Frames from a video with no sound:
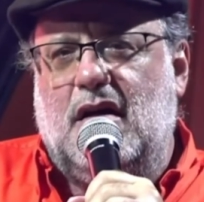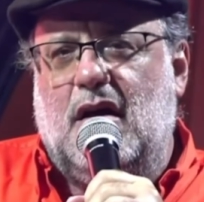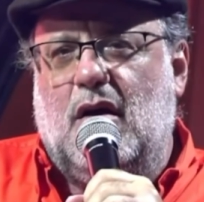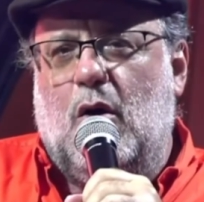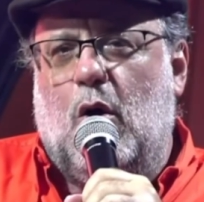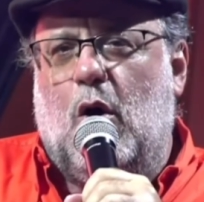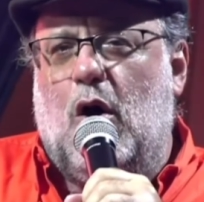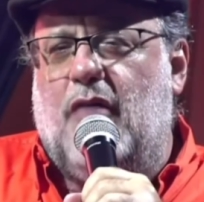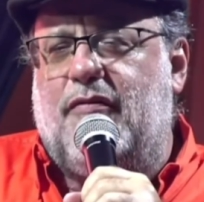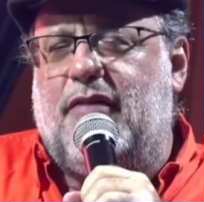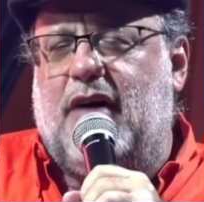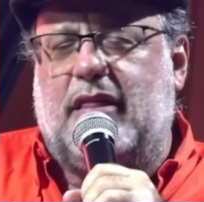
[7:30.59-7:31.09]

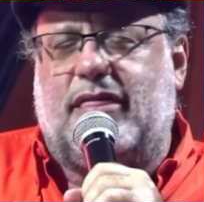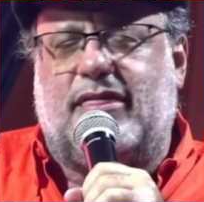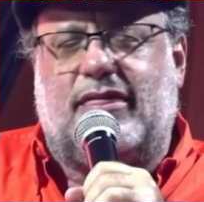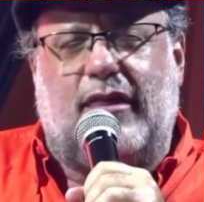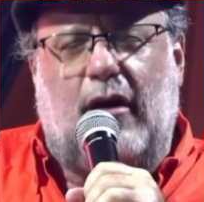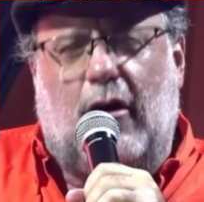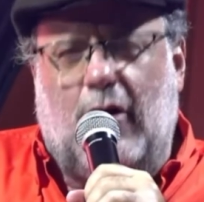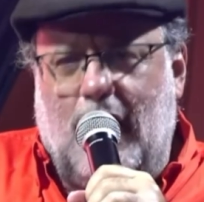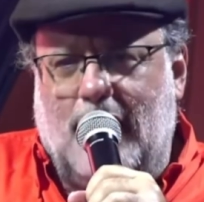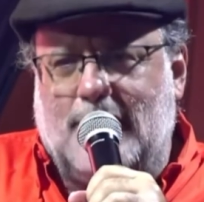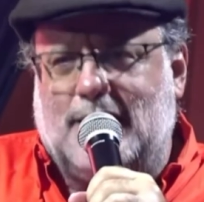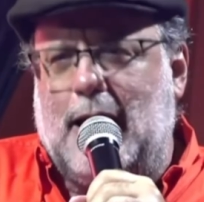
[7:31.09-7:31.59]
over
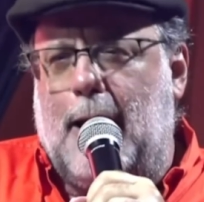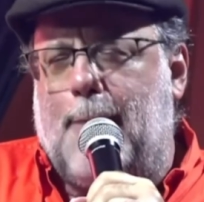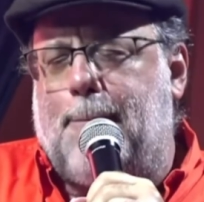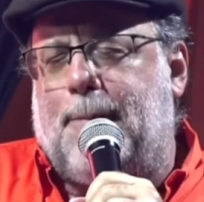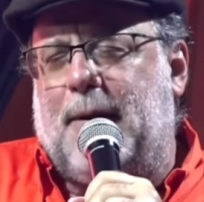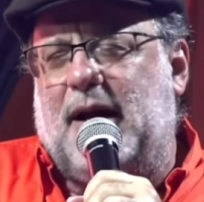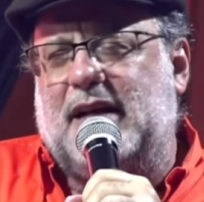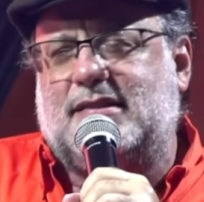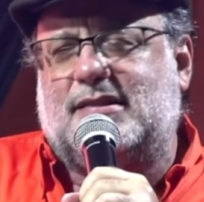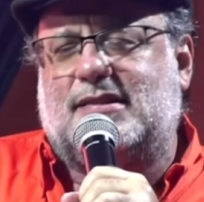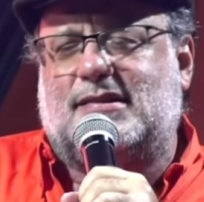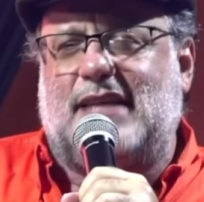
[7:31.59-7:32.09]

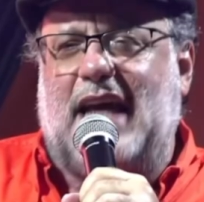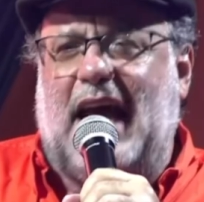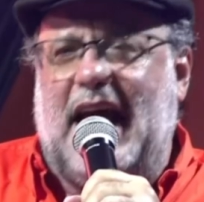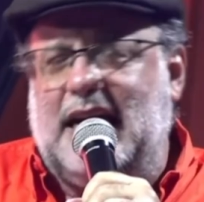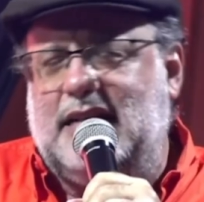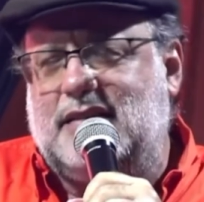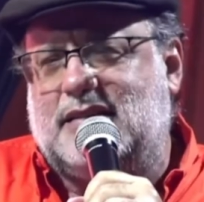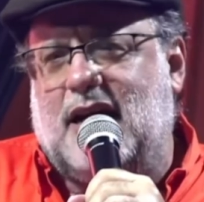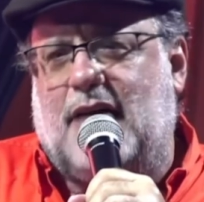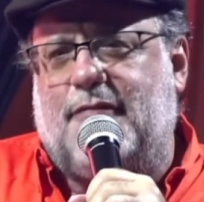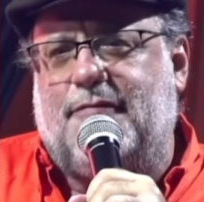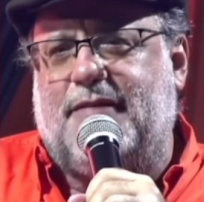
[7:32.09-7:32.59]

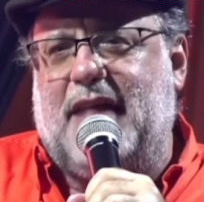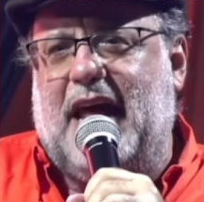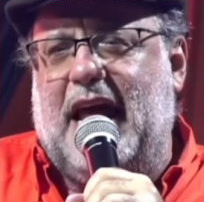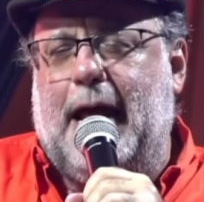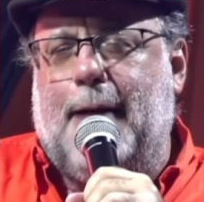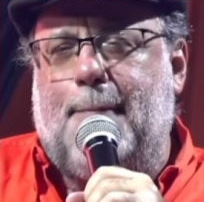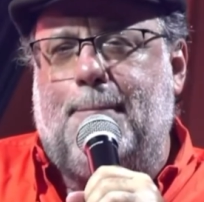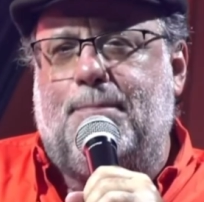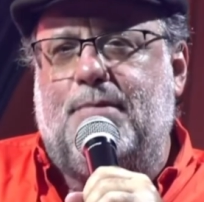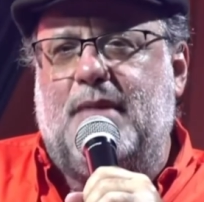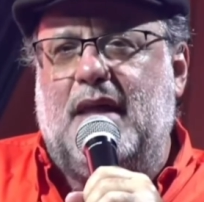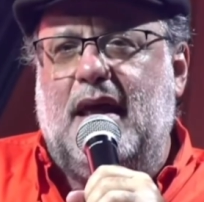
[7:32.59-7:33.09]
30% of
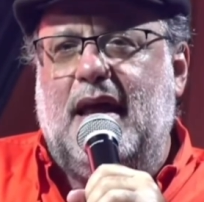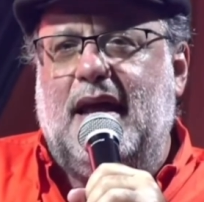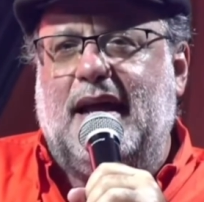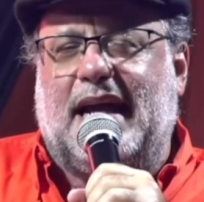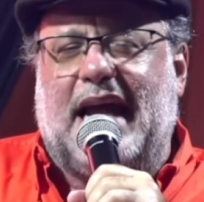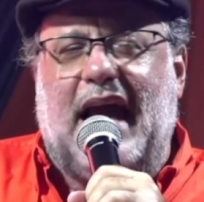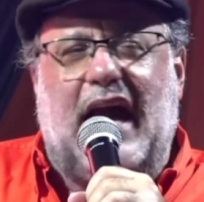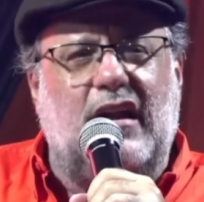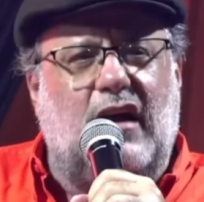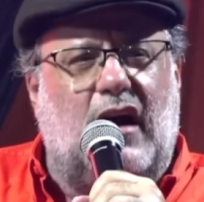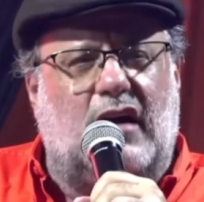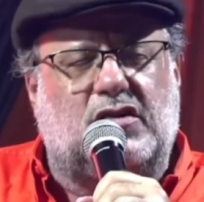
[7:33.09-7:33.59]
them
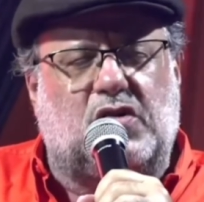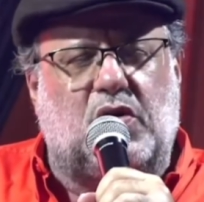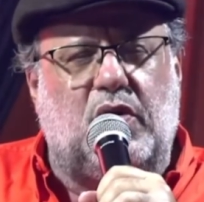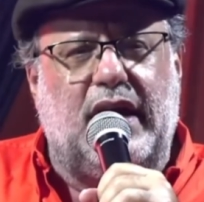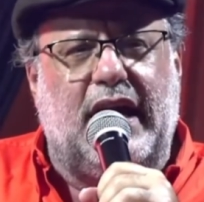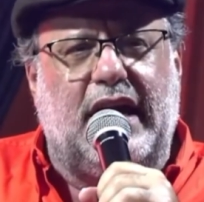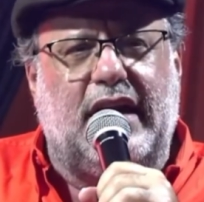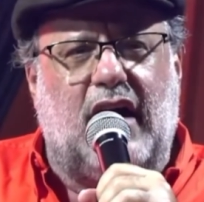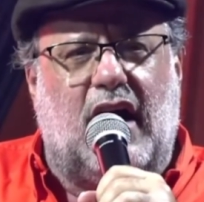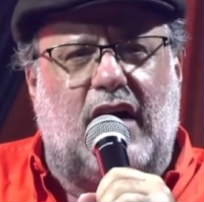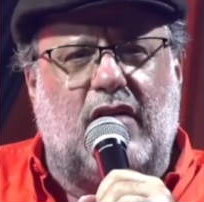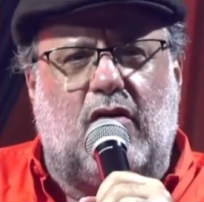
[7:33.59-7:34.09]
cannot
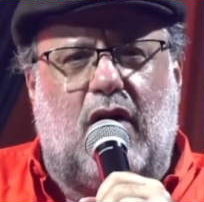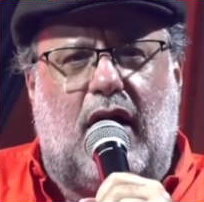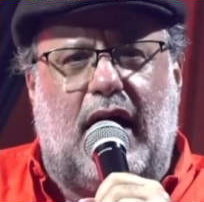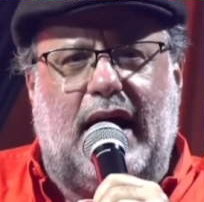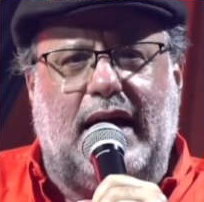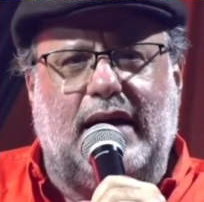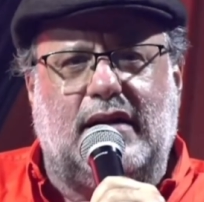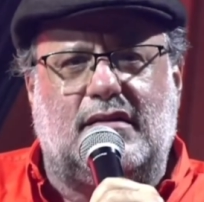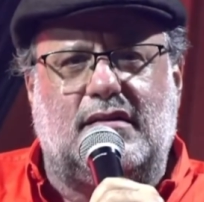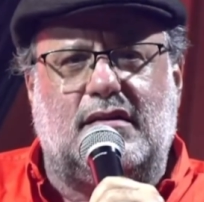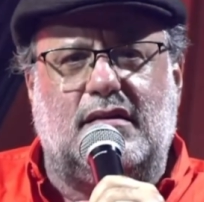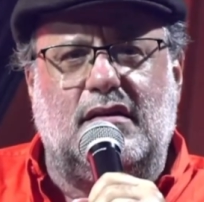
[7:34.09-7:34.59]
read and write,